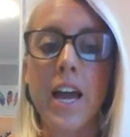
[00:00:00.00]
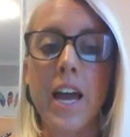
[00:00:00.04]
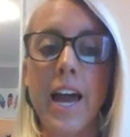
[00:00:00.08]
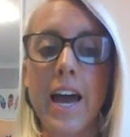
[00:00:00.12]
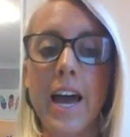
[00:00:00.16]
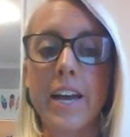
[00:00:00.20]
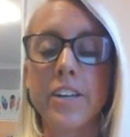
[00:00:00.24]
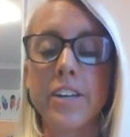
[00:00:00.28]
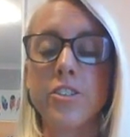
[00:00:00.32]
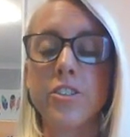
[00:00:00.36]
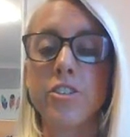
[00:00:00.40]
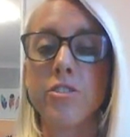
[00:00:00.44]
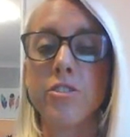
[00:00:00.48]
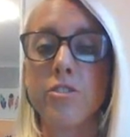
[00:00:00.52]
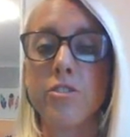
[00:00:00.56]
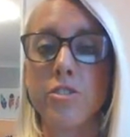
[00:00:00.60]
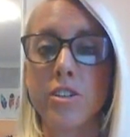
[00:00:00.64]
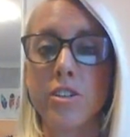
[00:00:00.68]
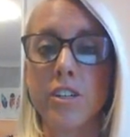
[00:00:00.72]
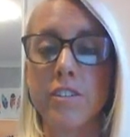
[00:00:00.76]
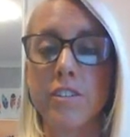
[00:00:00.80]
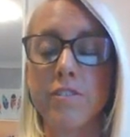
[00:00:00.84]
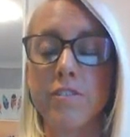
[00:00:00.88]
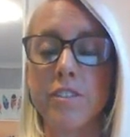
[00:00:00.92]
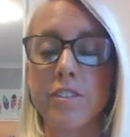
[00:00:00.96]
How did you
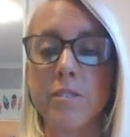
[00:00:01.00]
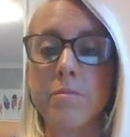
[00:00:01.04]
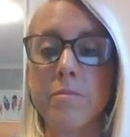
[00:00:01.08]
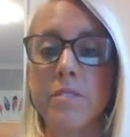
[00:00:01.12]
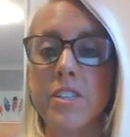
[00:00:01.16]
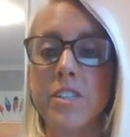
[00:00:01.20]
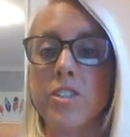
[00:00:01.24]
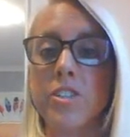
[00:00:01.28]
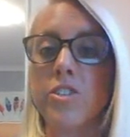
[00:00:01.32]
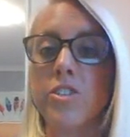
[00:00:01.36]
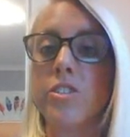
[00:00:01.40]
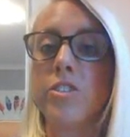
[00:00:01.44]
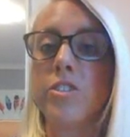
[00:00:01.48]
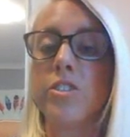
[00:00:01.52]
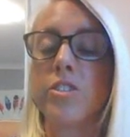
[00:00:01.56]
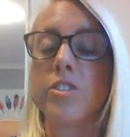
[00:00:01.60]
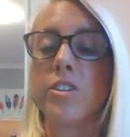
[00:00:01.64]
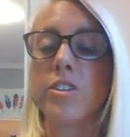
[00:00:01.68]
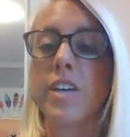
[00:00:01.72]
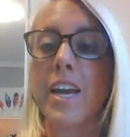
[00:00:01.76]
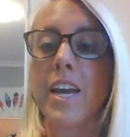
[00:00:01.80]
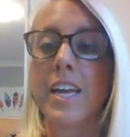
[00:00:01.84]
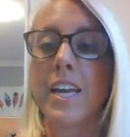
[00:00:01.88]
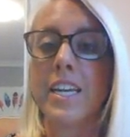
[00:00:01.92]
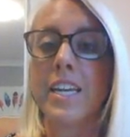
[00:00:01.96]
serve them? Did you
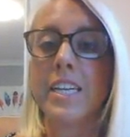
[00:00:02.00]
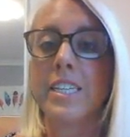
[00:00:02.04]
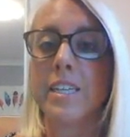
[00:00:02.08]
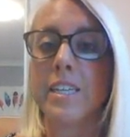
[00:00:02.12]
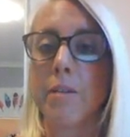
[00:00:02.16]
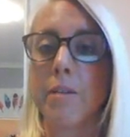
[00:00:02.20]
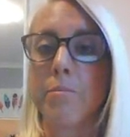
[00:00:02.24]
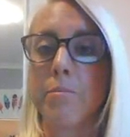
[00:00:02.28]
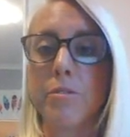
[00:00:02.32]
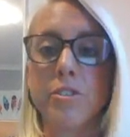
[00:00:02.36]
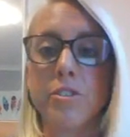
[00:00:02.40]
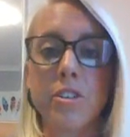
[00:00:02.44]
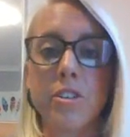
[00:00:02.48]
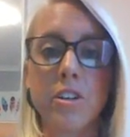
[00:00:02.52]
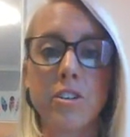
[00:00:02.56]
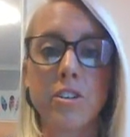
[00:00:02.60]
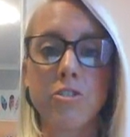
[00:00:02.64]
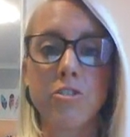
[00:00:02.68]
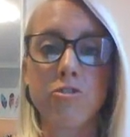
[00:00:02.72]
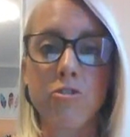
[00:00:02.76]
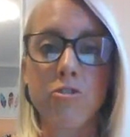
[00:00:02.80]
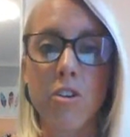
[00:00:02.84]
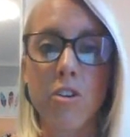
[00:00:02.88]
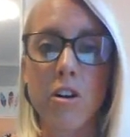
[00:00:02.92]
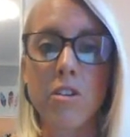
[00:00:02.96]
do any temperature
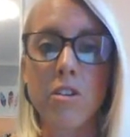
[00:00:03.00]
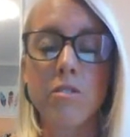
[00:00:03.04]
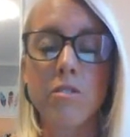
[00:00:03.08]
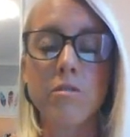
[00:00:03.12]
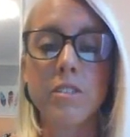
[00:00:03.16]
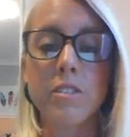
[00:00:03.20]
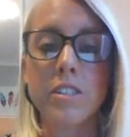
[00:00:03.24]
control?